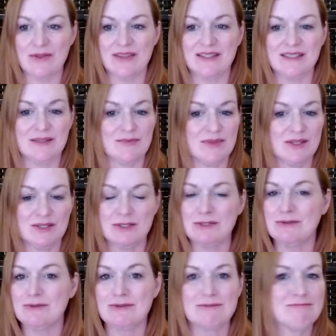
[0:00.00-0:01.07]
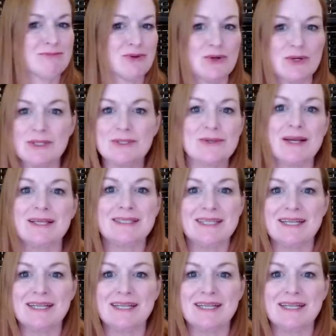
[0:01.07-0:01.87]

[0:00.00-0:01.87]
It's something to do with horse racing